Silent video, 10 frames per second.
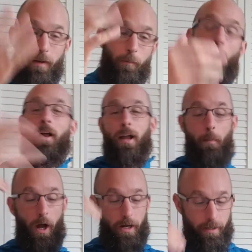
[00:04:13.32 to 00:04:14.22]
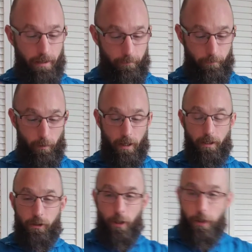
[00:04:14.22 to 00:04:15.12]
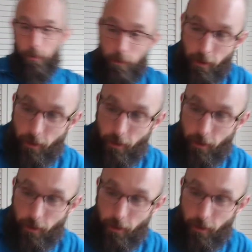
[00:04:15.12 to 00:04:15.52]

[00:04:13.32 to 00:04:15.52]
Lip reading: well, come on in, Dev. We're going to show you.